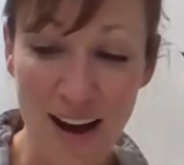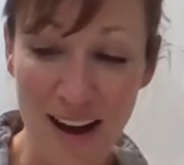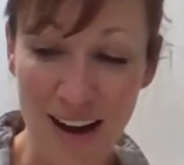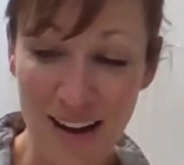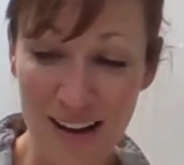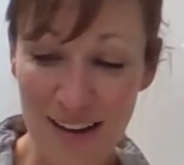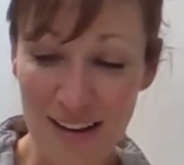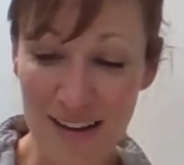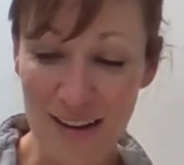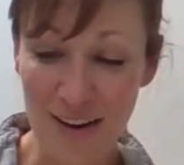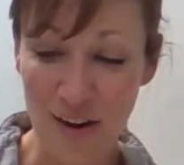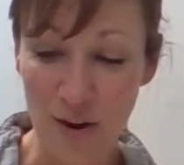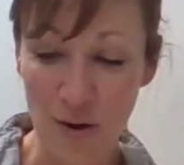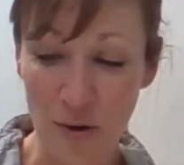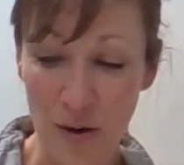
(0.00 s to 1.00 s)

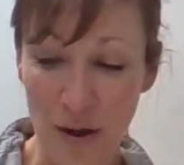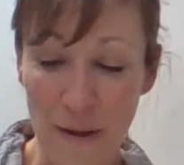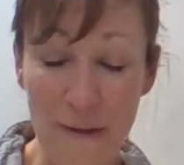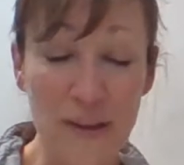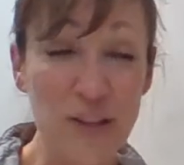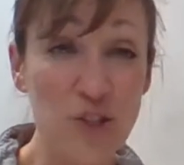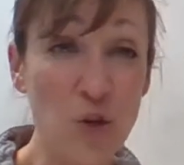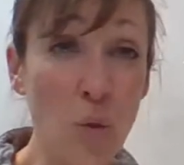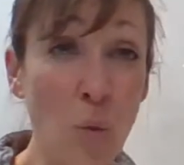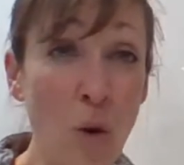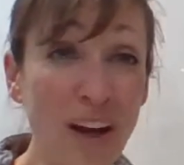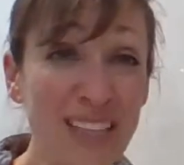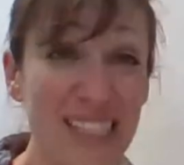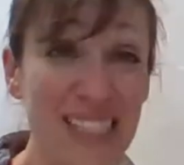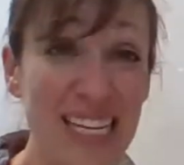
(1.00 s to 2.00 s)
Oh, so
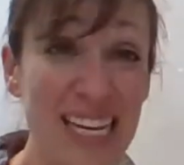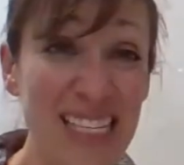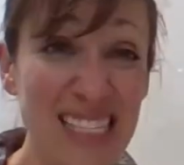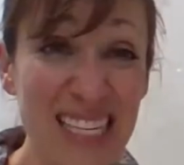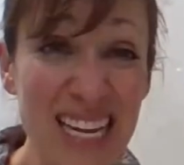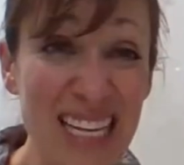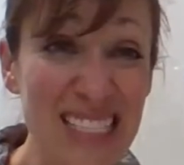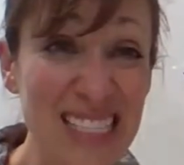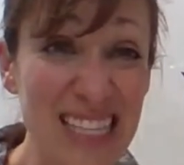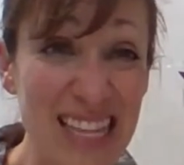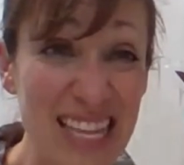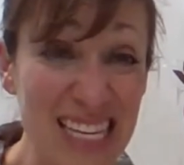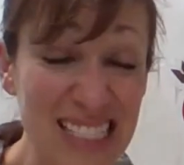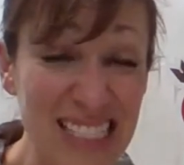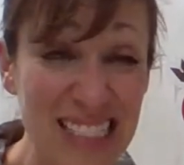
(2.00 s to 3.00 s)
what season is
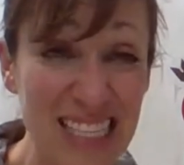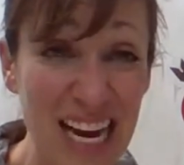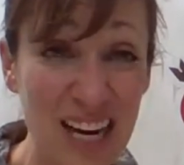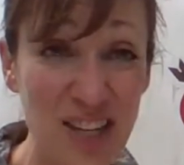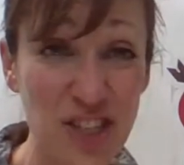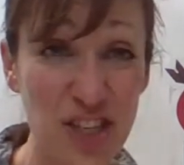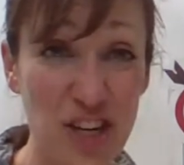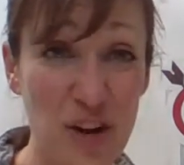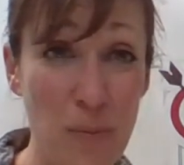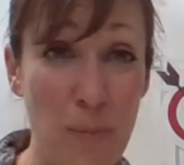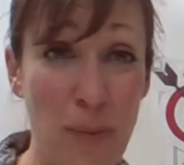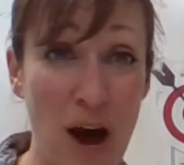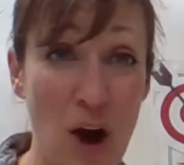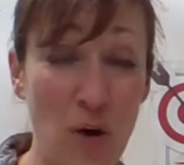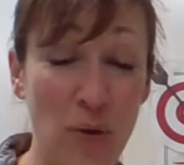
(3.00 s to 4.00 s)
this section
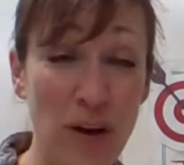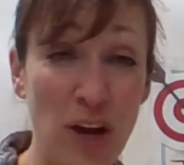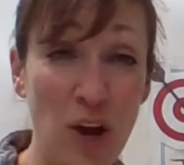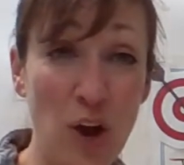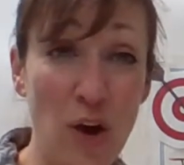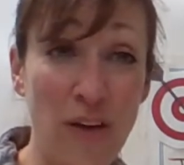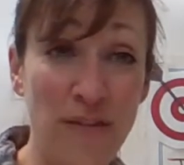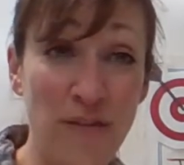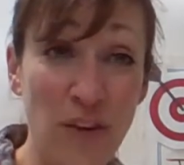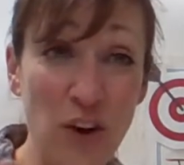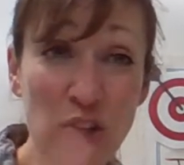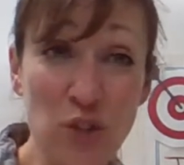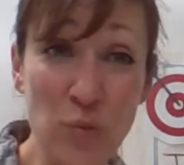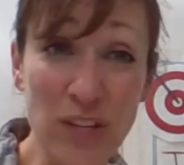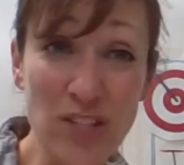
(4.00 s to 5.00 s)
about?
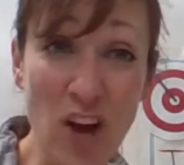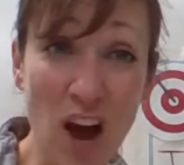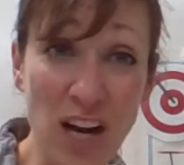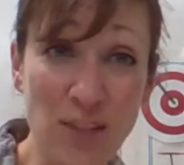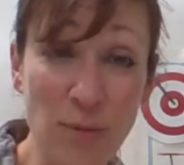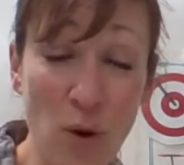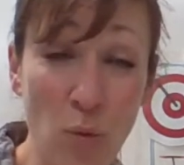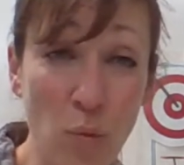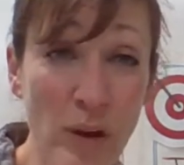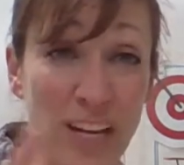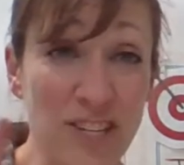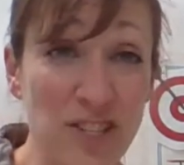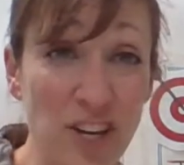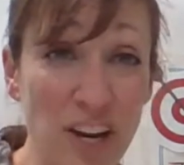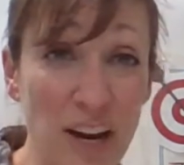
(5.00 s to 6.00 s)
First, we talked about
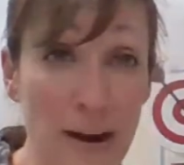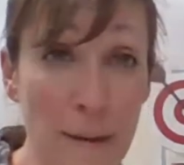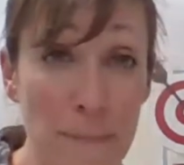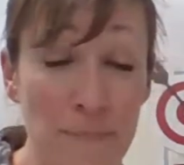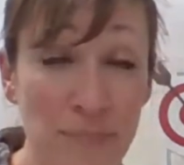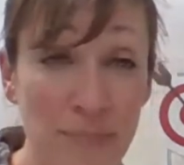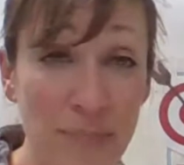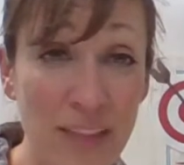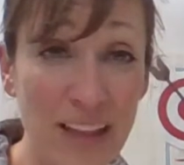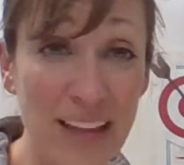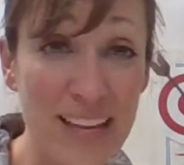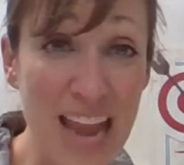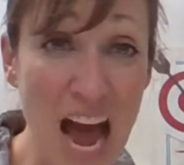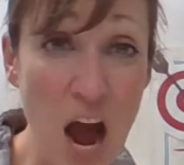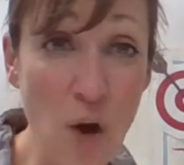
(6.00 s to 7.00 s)
winter.
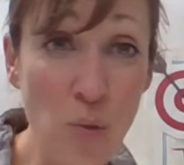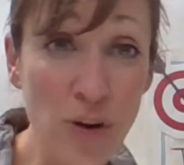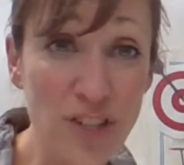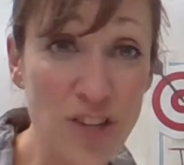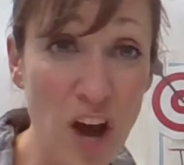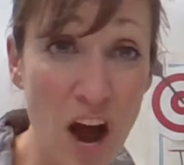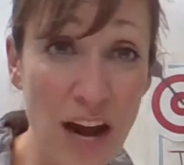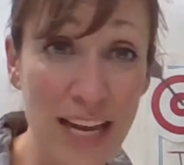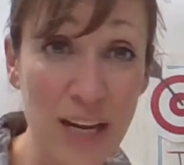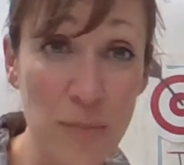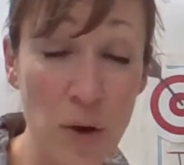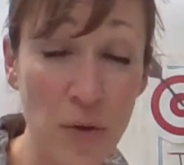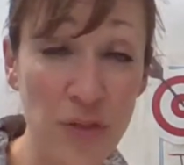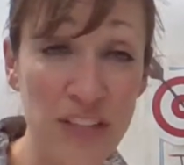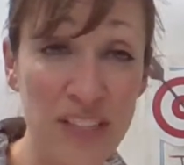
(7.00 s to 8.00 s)
Now we're talking
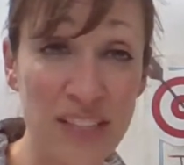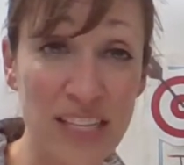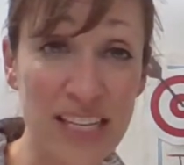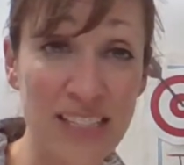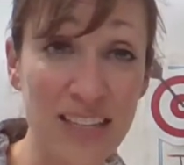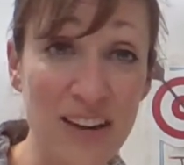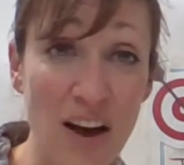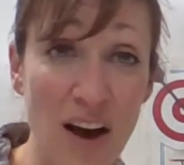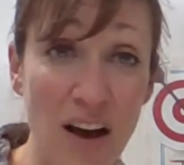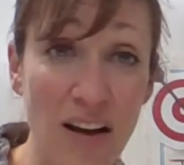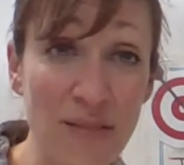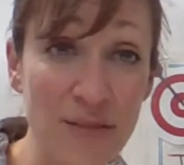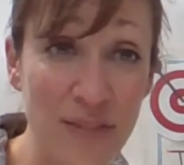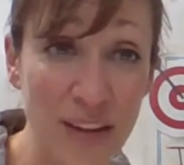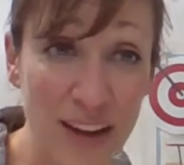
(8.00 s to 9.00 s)
about the season of